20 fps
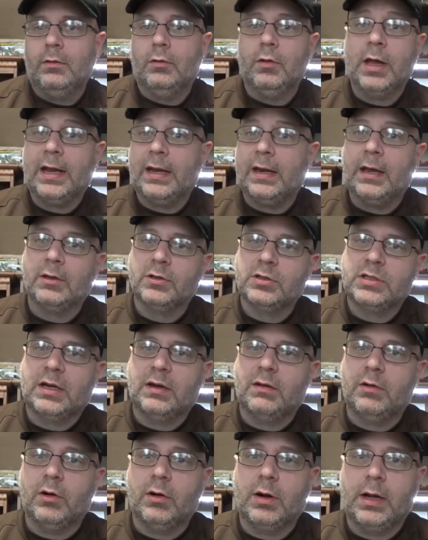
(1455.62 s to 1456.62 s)
light
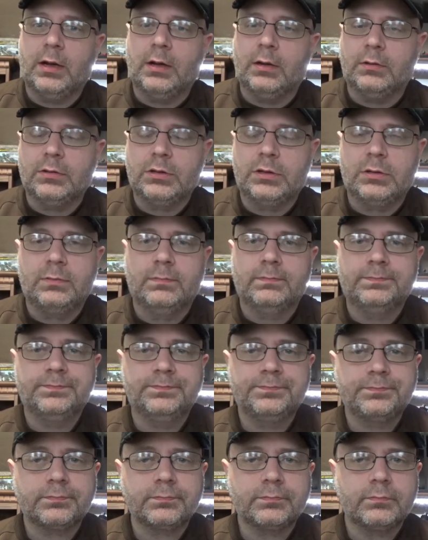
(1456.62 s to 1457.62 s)
outside of your house.
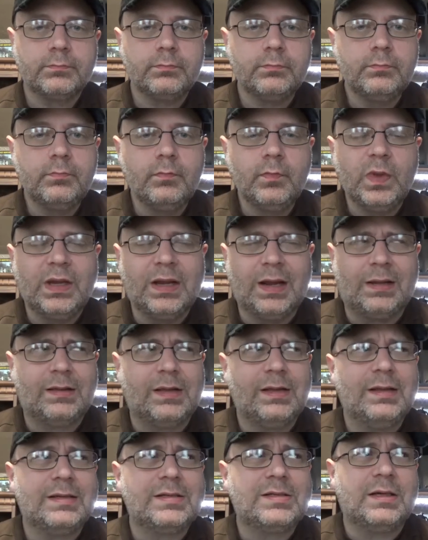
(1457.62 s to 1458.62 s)
And I
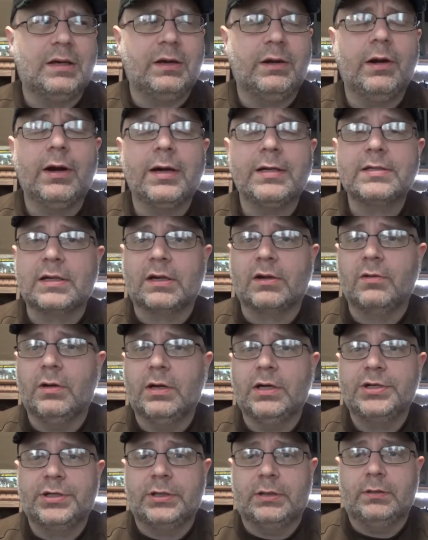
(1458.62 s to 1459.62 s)
think that's an interesting
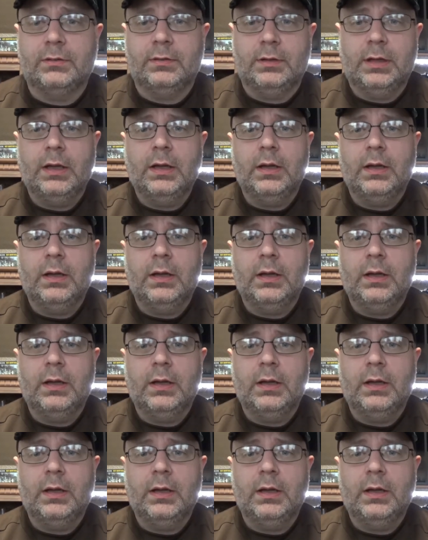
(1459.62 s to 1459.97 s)
question.